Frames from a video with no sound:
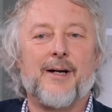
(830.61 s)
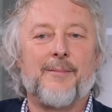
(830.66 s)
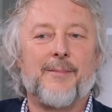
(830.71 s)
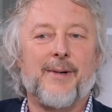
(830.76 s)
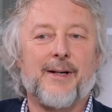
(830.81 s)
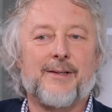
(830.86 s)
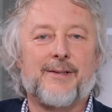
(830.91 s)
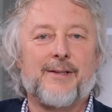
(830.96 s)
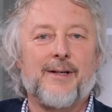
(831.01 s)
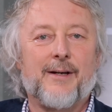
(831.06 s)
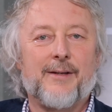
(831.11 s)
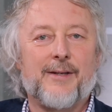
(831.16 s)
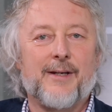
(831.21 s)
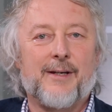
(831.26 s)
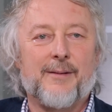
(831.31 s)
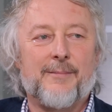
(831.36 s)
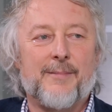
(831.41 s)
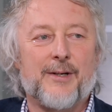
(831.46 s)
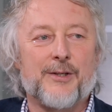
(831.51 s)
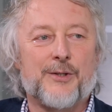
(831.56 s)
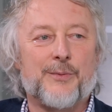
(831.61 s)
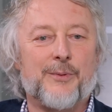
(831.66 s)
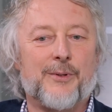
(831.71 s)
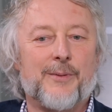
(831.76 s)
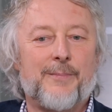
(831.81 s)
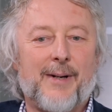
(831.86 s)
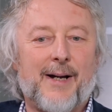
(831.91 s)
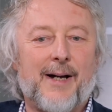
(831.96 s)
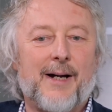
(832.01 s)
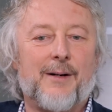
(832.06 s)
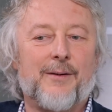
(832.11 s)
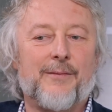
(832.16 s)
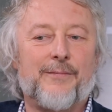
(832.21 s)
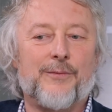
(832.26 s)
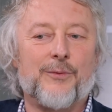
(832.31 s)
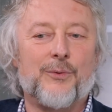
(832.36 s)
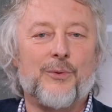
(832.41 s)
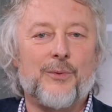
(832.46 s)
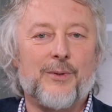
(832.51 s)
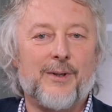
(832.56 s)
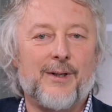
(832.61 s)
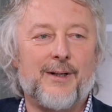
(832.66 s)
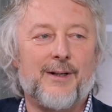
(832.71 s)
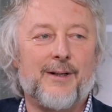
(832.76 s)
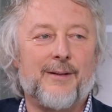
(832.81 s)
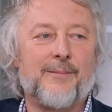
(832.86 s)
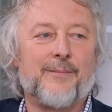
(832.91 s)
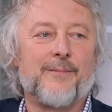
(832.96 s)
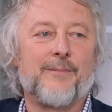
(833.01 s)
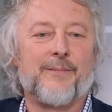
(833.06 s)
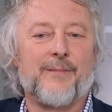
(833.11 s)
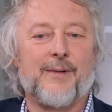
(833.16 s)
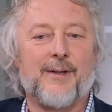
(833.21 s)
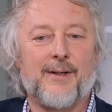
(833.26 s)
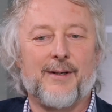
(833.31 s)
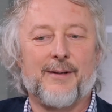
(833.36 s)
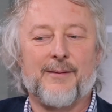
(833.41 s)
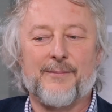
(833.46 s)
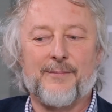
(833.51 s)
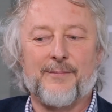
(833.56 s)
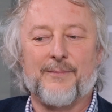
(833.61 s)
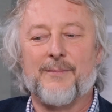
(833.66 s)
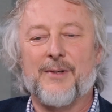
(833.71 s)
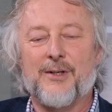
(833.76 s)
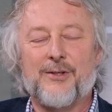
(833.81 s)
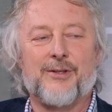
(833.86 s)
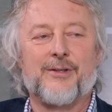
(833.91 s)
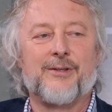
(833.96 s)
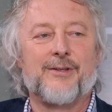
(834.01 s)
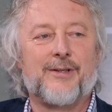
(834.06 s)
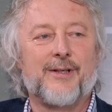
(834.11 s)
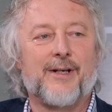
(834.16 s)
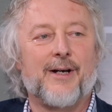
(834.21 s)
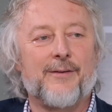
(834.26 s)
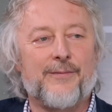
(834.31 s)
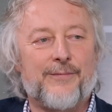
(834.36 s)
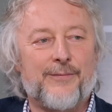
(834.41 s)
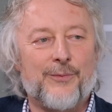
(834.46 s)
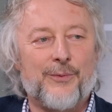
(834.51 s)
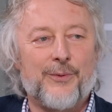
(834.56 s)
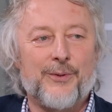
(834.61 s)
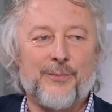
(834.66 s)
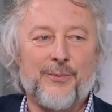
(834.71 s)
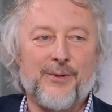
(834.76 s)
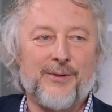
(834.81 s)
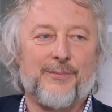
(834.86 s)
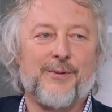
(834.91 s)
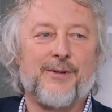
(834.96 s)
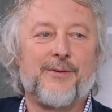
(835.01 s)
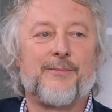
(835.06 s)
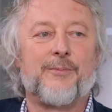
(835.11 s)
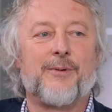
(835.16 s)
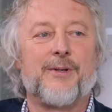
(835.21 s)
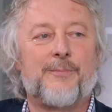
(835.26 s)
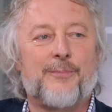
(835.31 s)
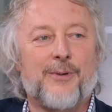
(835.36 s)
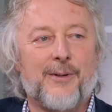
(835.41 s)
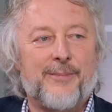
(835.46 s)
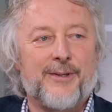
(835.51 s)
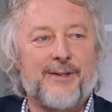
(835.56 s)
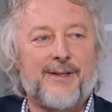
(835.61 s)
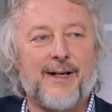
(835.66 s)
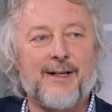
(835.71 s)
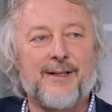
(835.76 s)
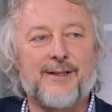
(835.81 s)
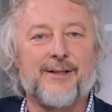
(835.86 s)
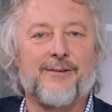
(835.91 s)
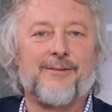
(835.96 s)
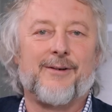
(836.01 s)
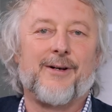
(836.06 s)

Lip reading: Makes it, I think, a much more powerful mission to go forward with proper data